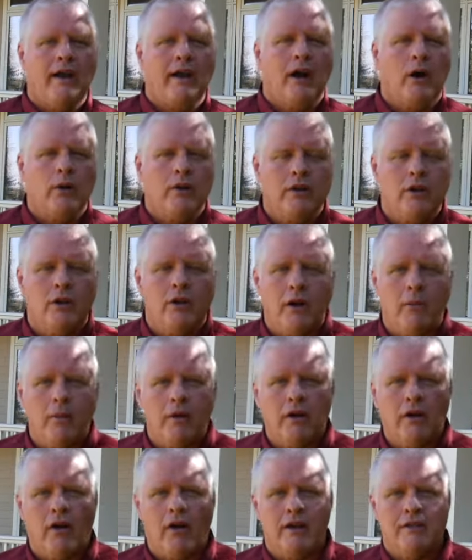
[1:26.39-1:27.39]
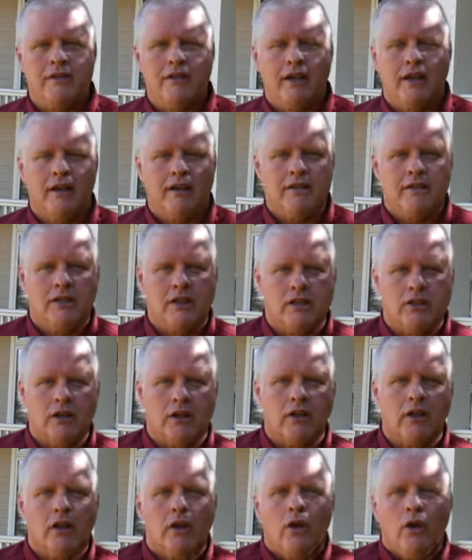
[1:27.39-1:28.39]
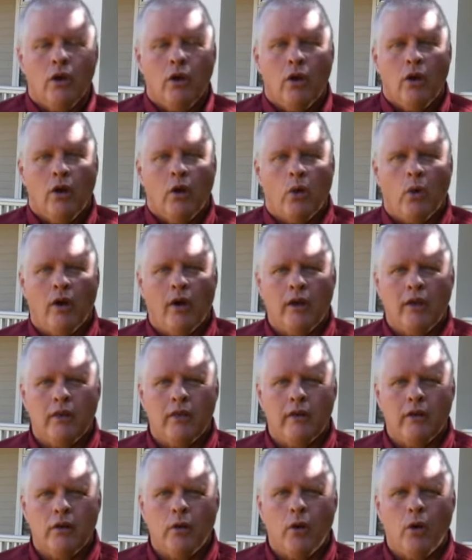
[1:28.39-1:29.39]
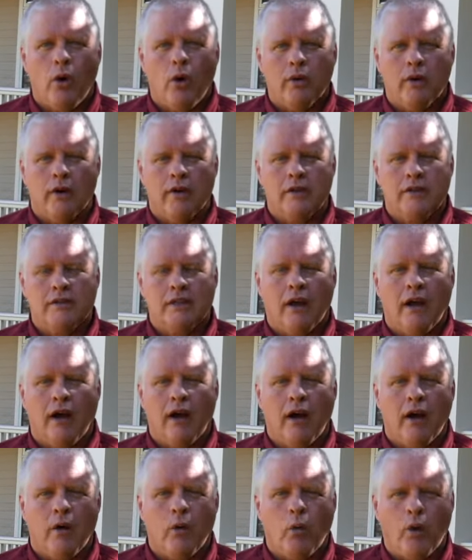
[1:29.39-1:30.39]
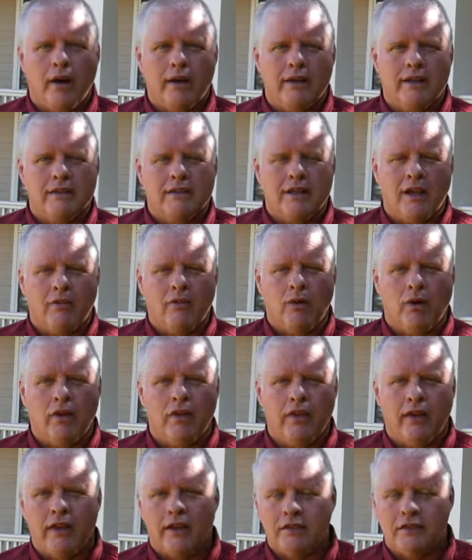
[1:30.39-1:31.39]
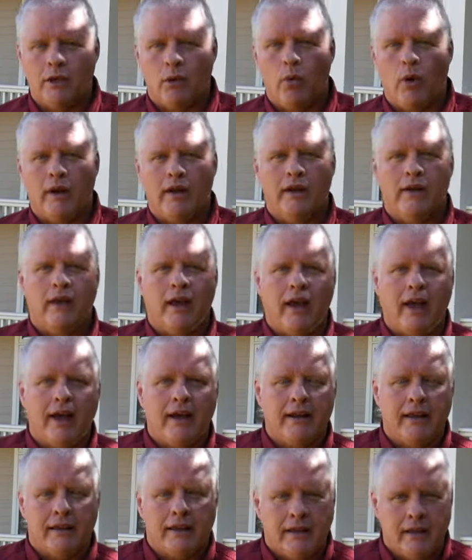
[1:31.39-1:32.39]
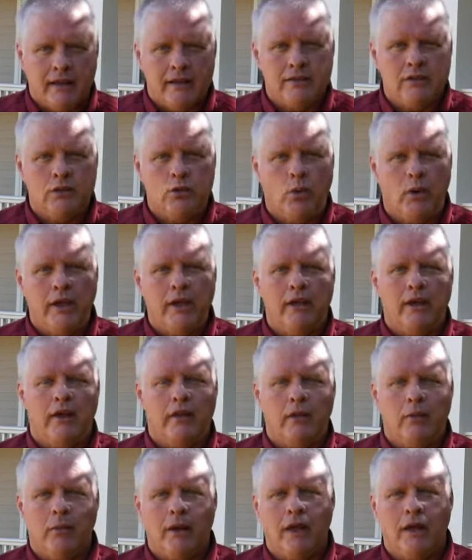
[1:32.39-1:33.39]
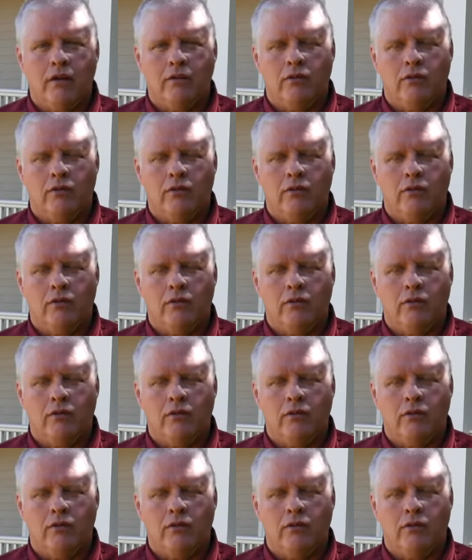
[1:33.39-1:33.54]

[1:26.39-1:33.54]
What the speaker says: How did you come across that decision? Well, the new owners wanted several things. They wanted to add a guest suite on the main